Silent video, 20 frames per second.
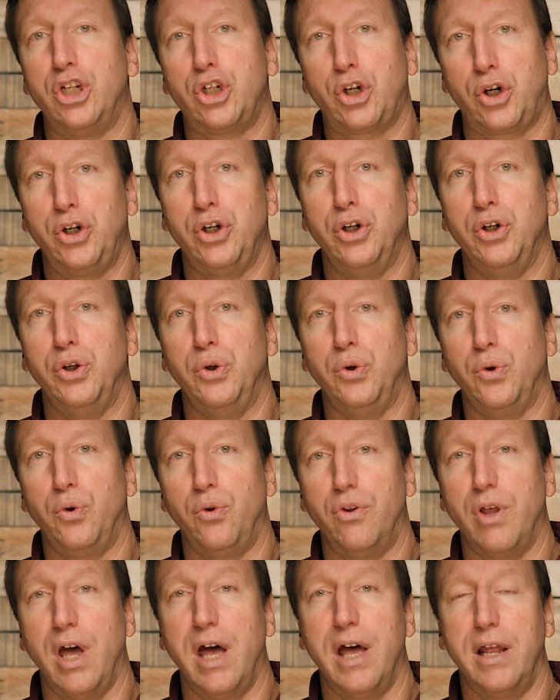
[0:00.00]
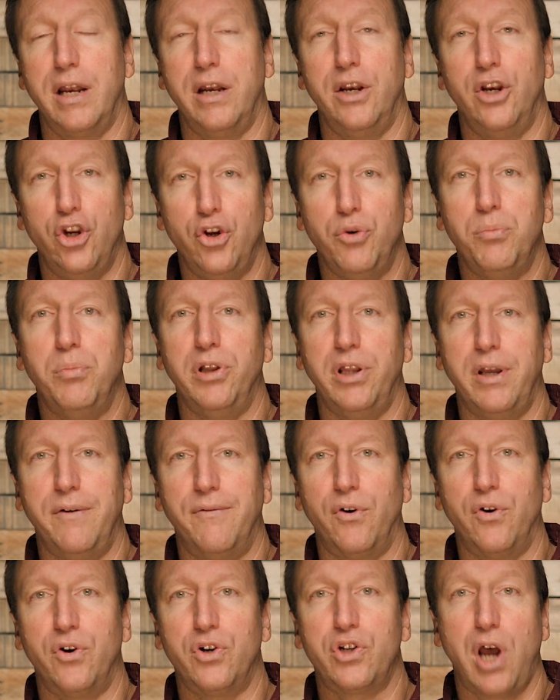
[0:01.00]
true that new
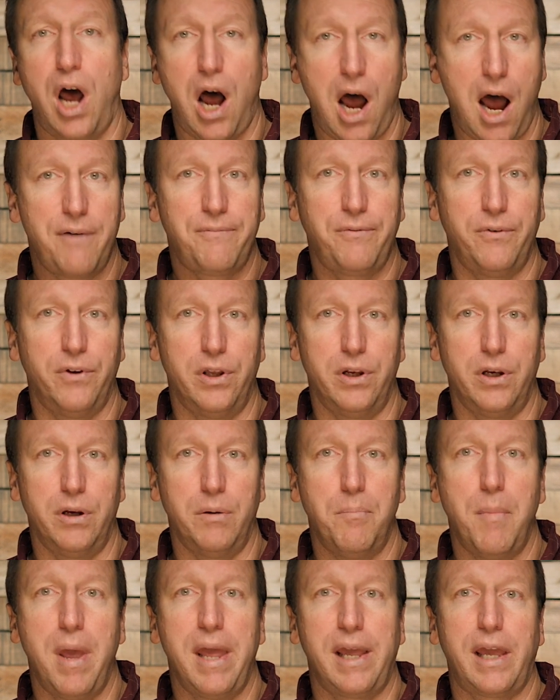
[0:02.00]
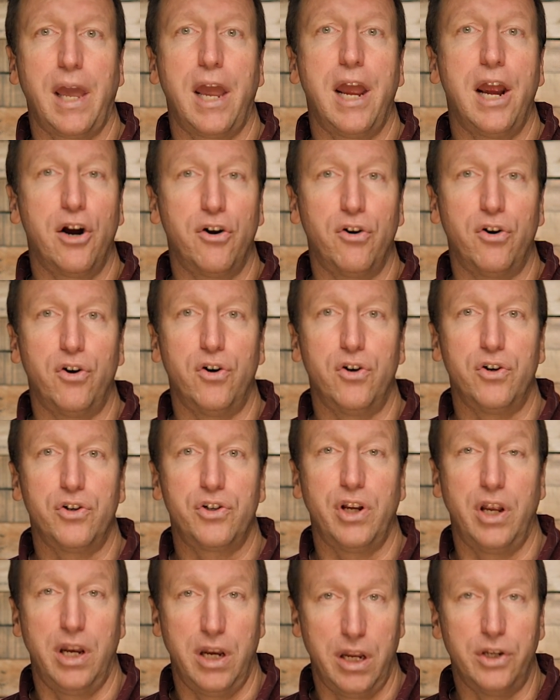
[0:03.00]
believers often make
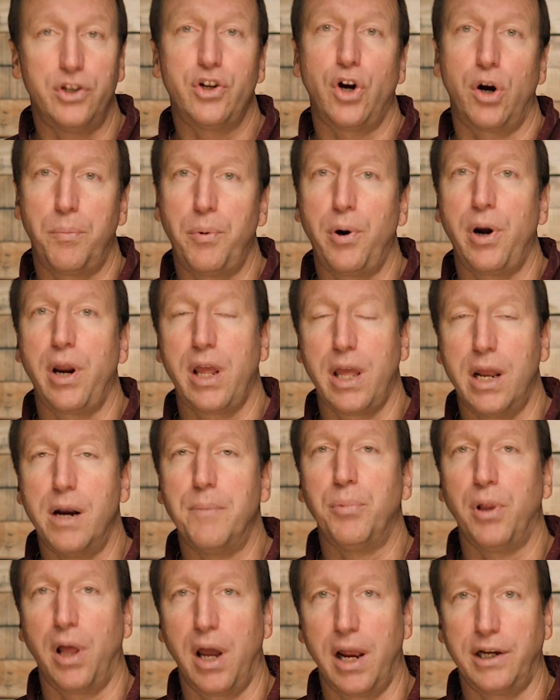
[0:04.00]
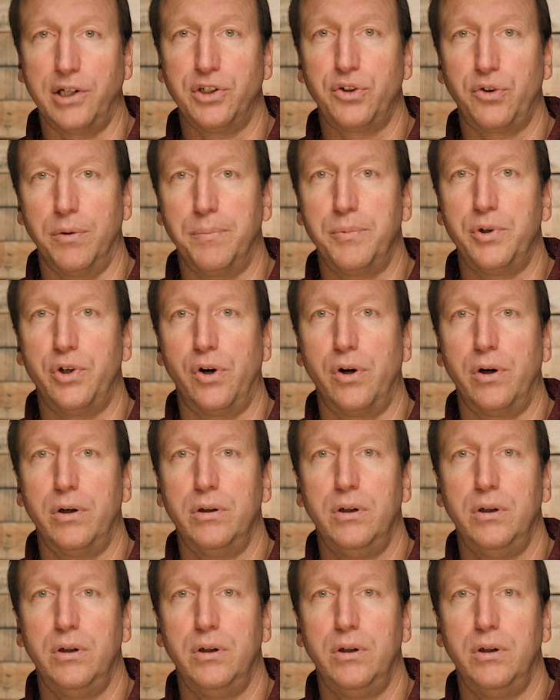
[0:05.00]
errors in interpreting and applying Scripture.